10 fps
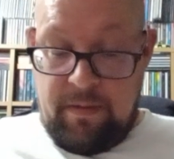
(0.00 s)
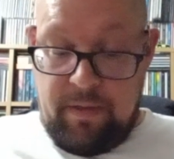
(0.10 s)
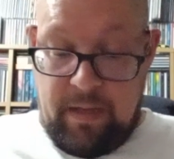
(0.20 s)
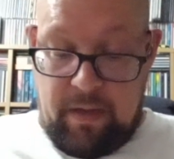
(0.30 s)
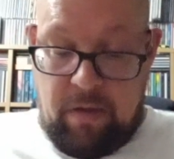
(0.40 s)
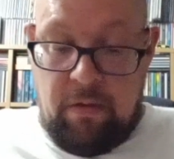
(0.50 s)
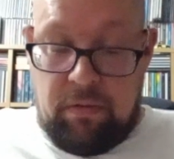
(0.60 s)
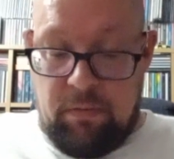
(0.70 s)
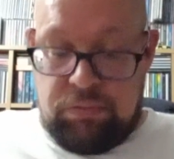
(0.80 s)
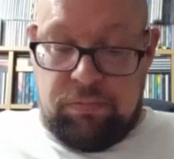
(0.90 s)
straight
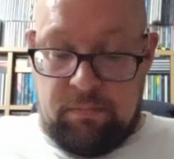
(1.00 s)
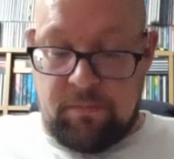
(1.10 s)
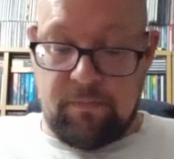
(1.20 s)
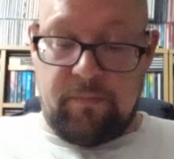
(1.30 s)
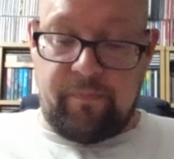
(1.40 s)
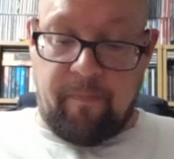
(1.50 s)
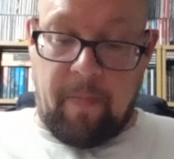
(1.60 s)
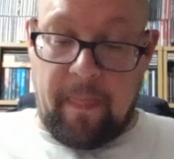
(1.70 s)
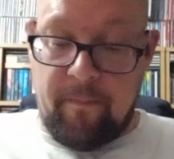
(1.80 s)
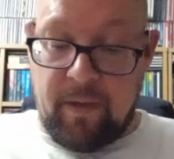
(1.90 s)
down.
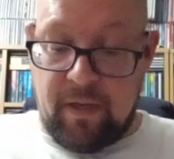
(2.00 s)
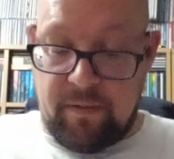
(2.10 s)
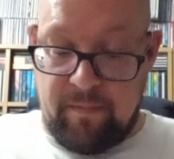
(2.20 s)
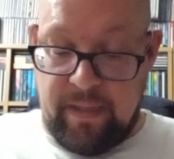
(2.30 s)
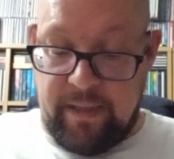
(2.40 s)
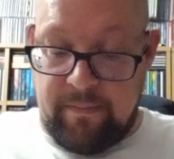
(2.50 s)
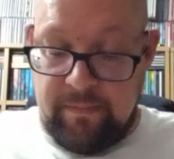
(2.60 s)
pardon me.